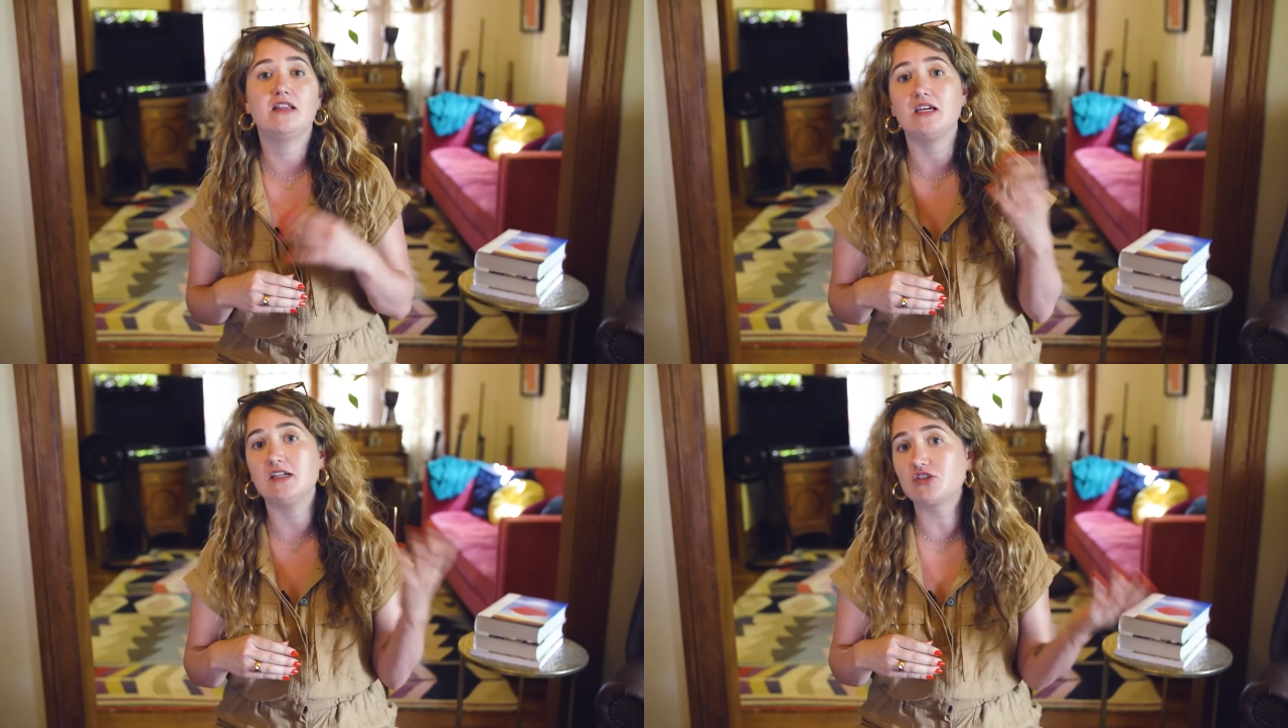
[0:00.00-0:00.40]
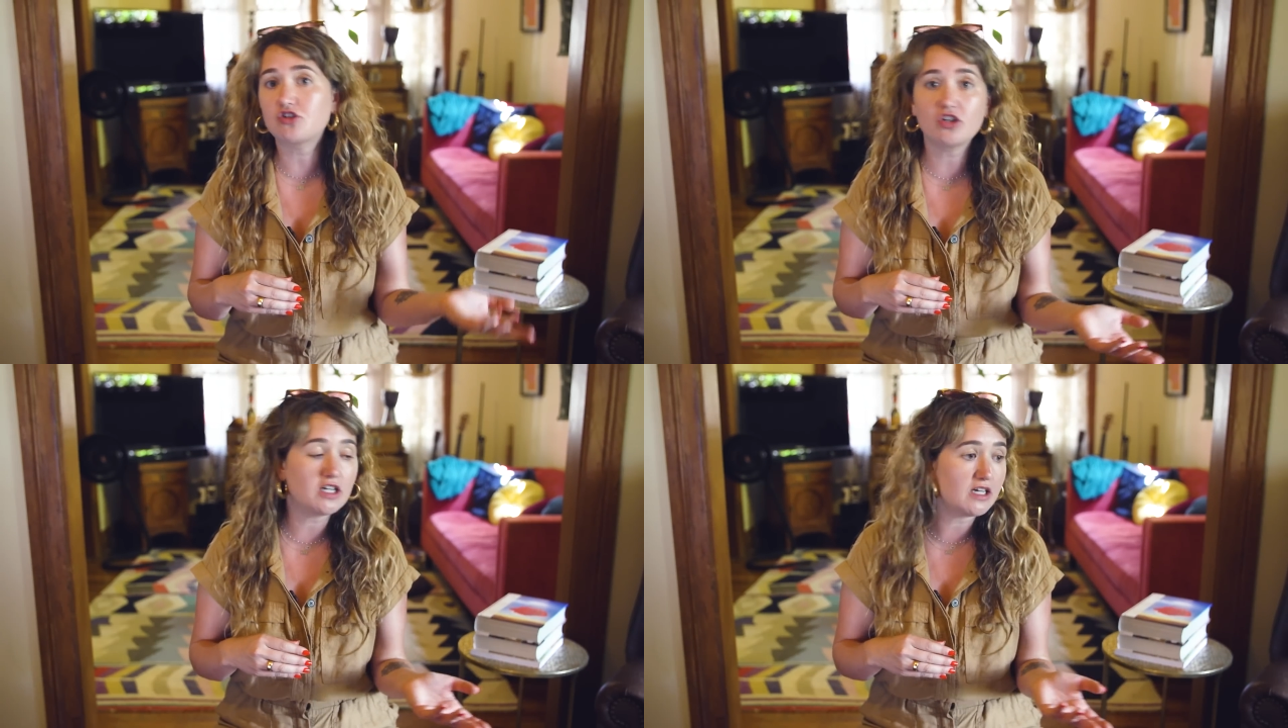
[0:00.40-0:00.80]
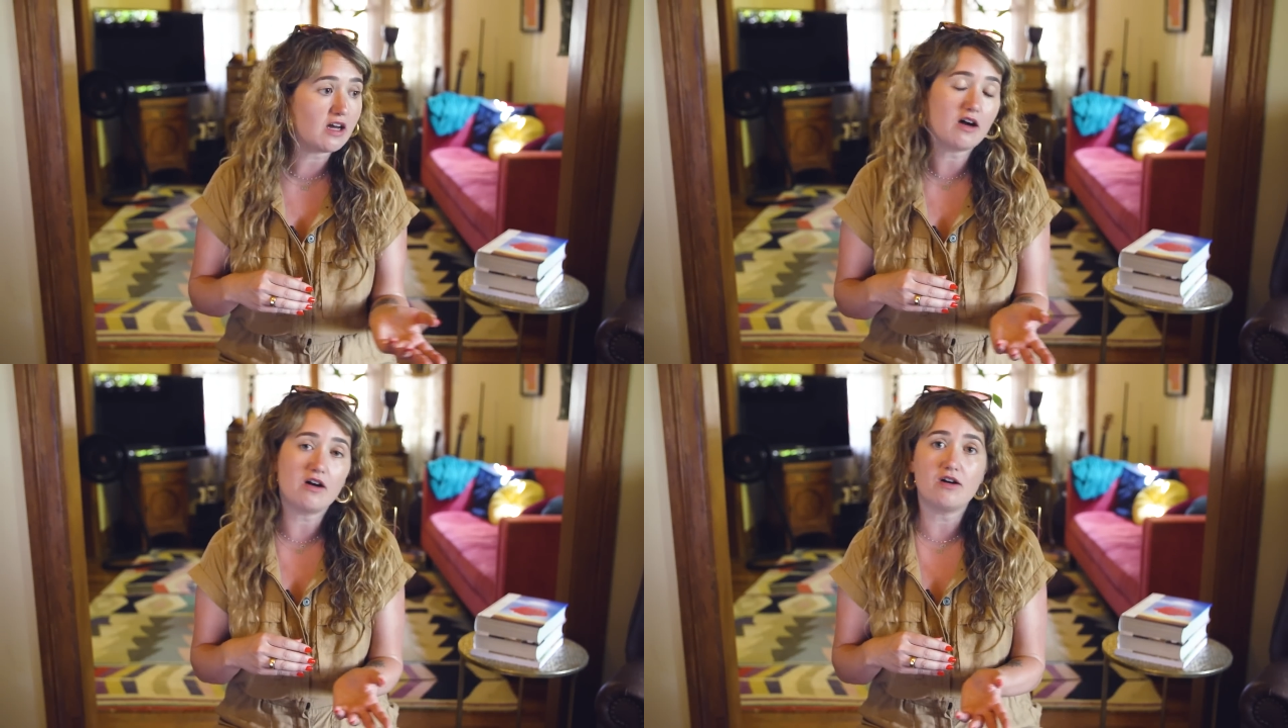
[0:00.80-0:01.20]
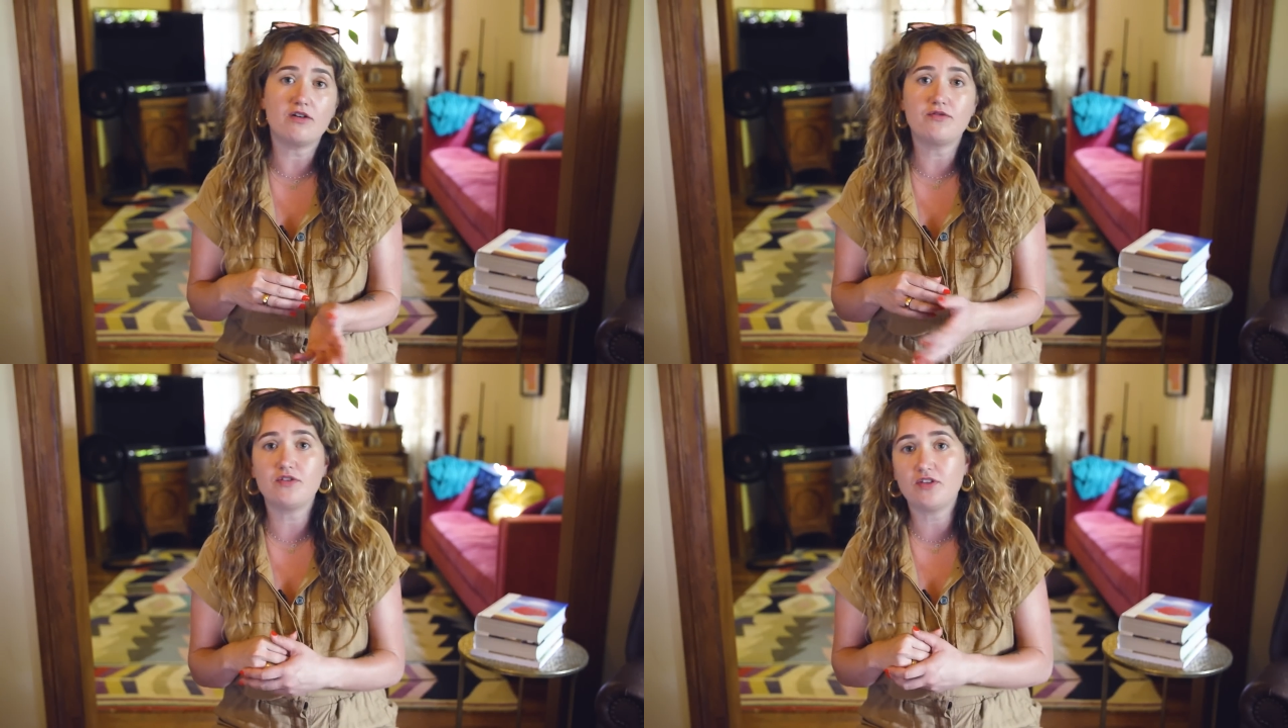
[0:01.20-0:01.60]
the history
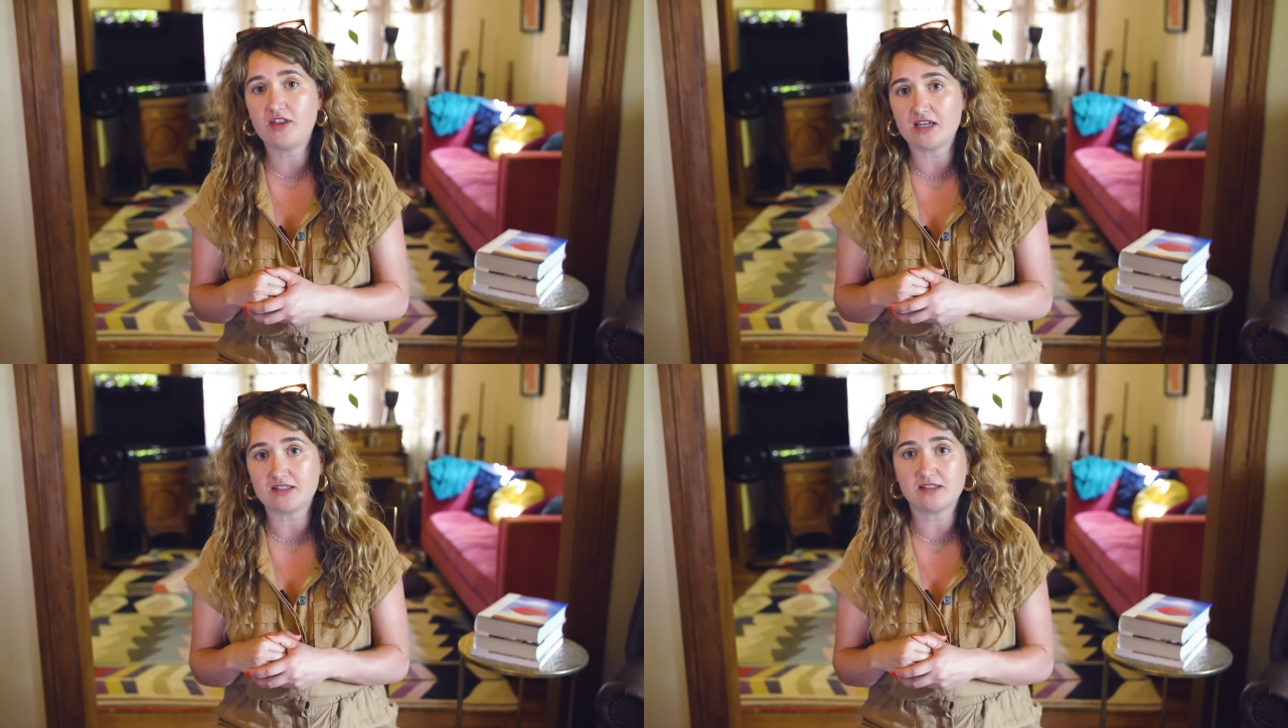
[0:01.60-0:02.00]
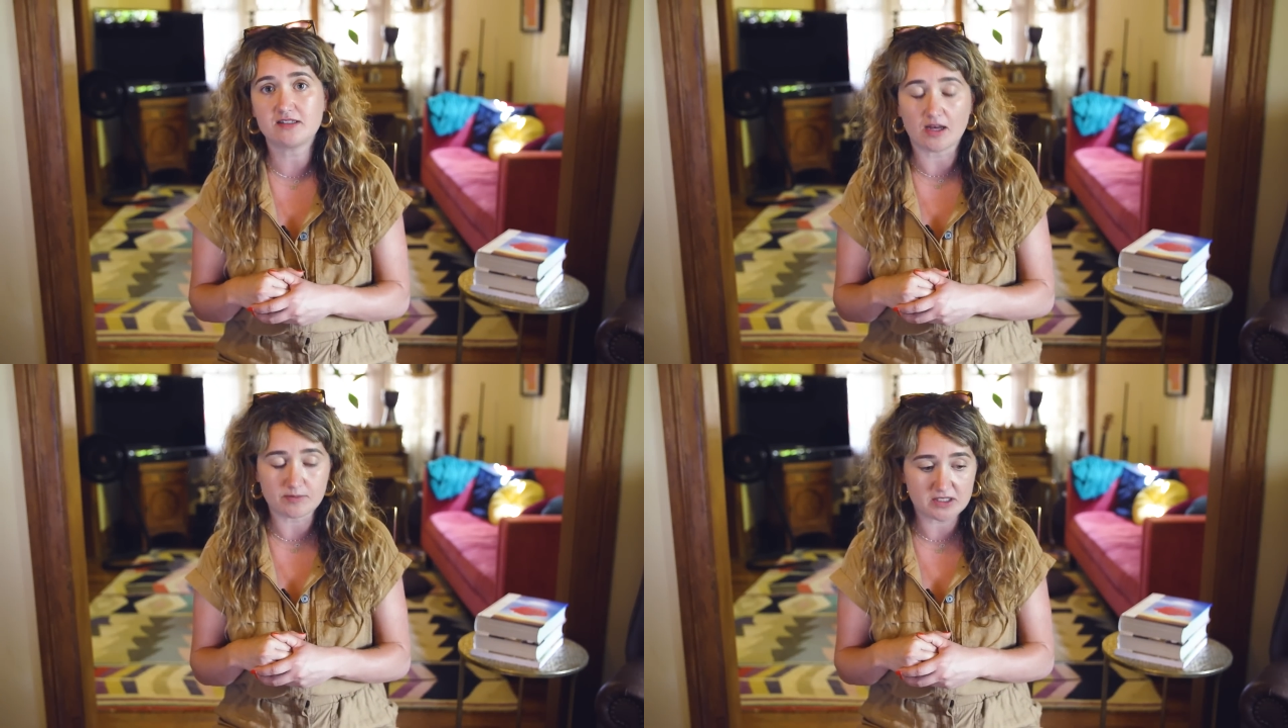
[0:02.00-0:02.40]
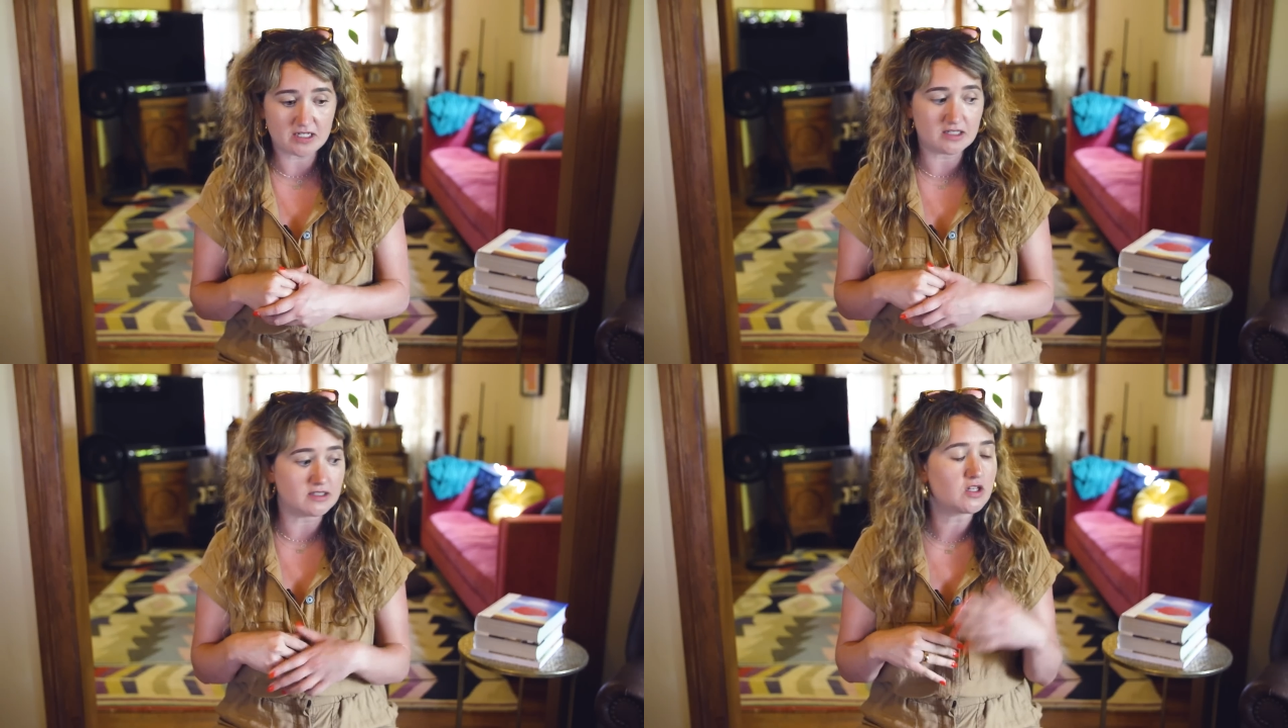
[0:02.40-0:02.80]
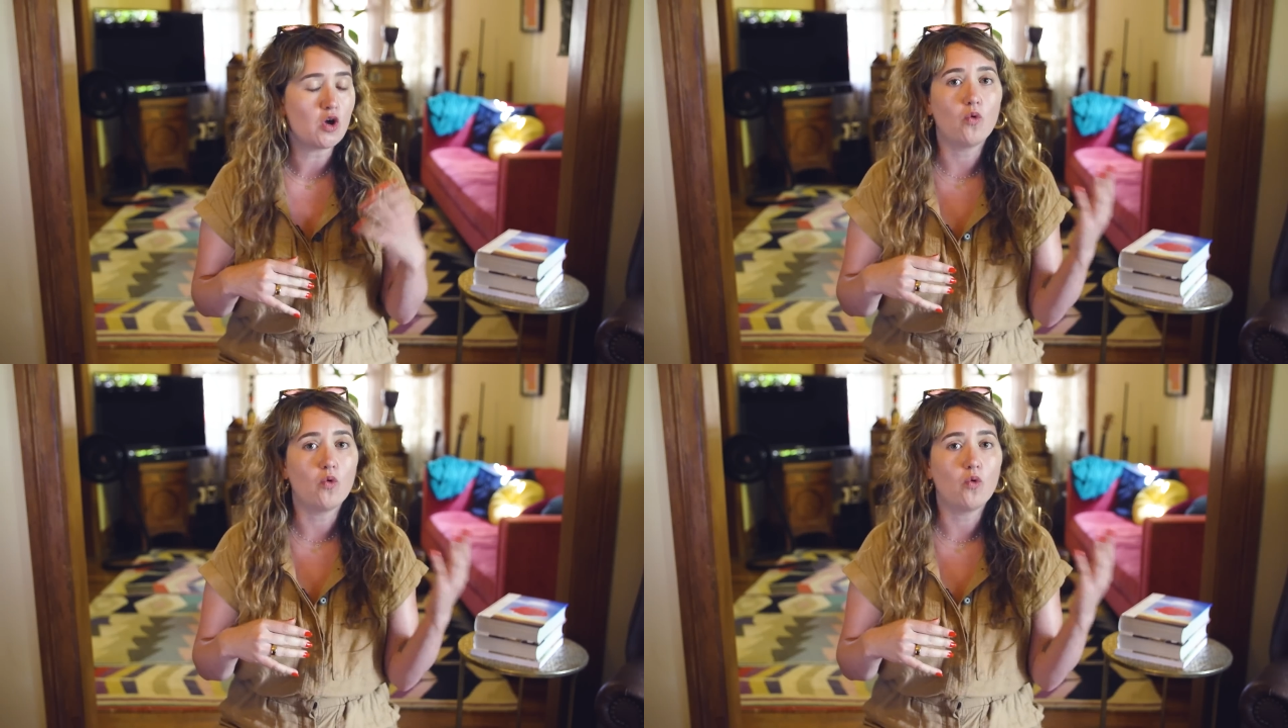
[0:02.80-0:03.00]
of this substance,